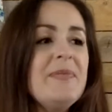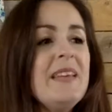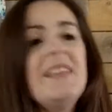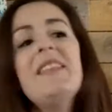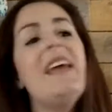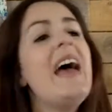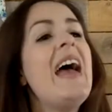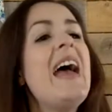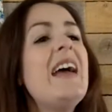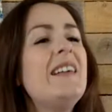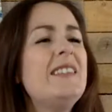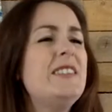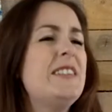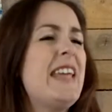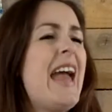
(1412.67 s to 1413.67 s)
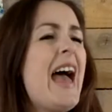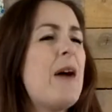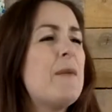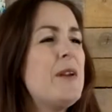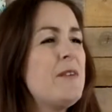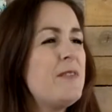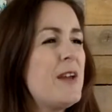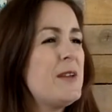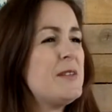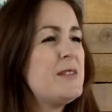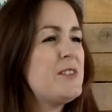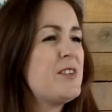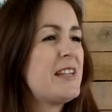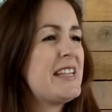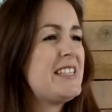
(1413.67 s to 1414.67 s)
There, oh yeah, one of those
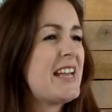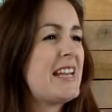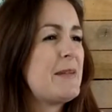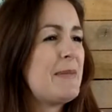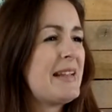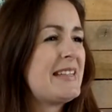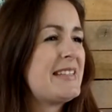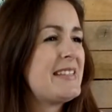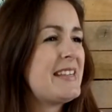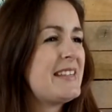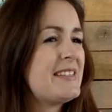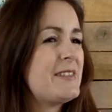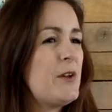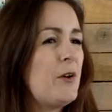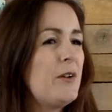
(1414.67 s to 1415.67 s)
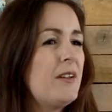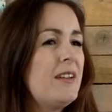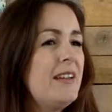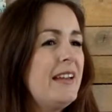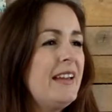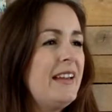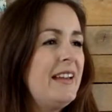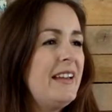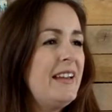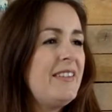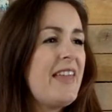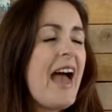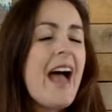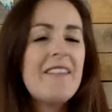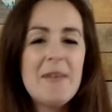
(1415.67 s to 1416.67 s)
tricky jelly beans that's not
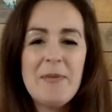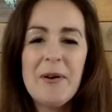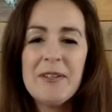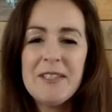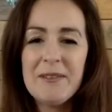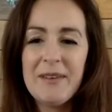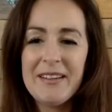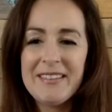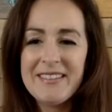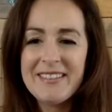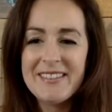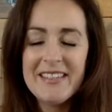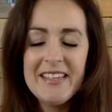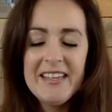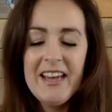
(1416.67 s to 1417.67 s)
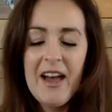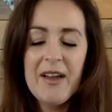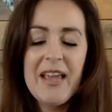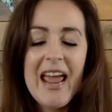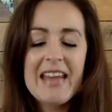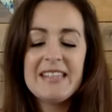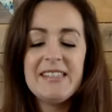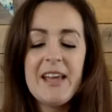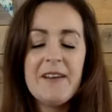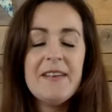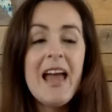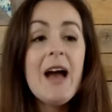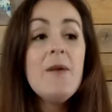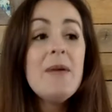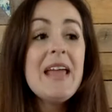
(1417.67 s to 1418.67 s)
the Harry Potter ones. Okay, so
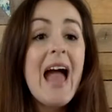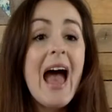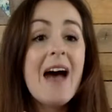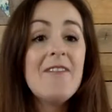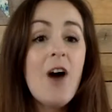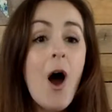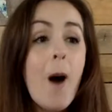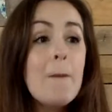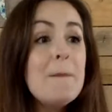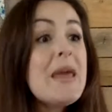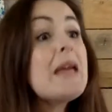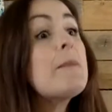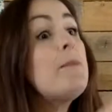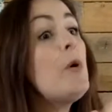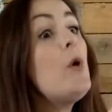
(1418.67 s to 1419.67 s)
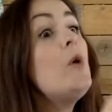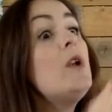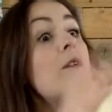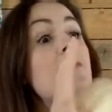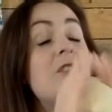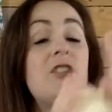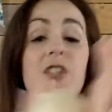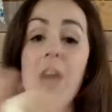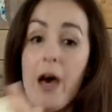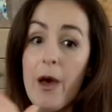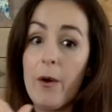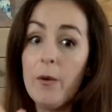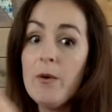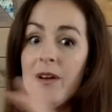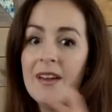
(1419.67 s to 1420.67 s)
now we have our big ball of
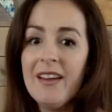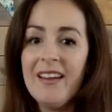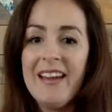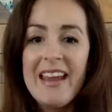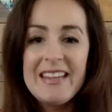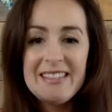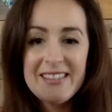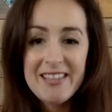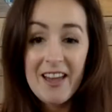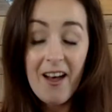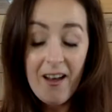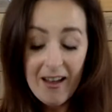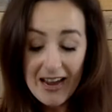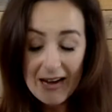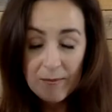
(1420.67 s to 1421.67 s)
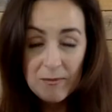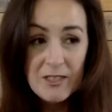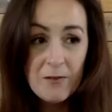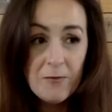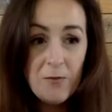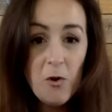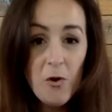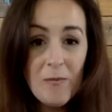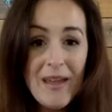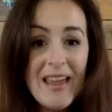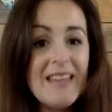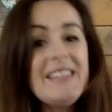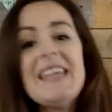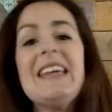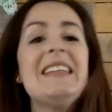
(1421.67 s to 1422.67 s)
dough. It's time to form
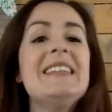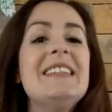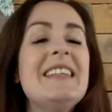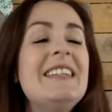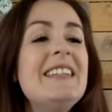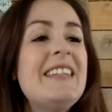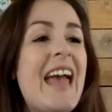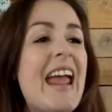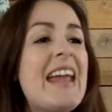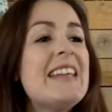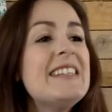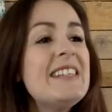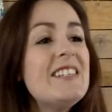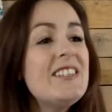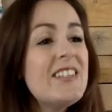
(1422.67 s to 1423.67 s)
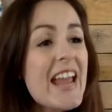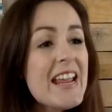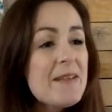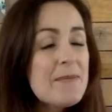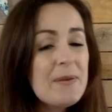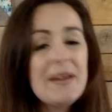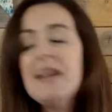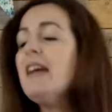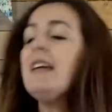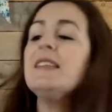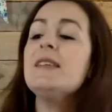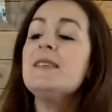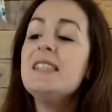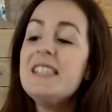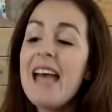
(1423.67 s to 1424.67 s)
it into today's shape.
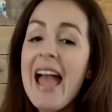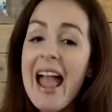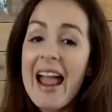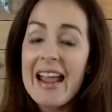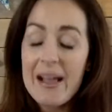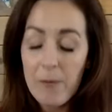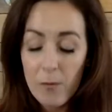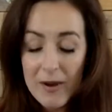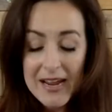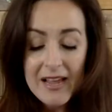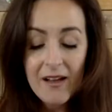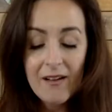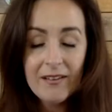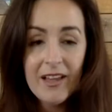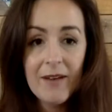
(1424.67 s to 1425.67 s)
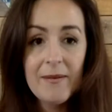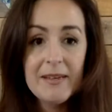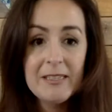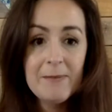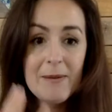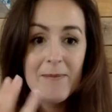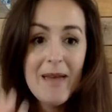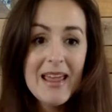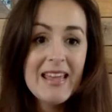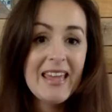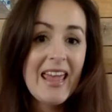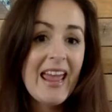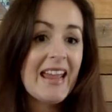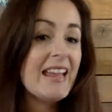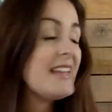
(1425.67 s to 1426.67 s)
So today we are going to be making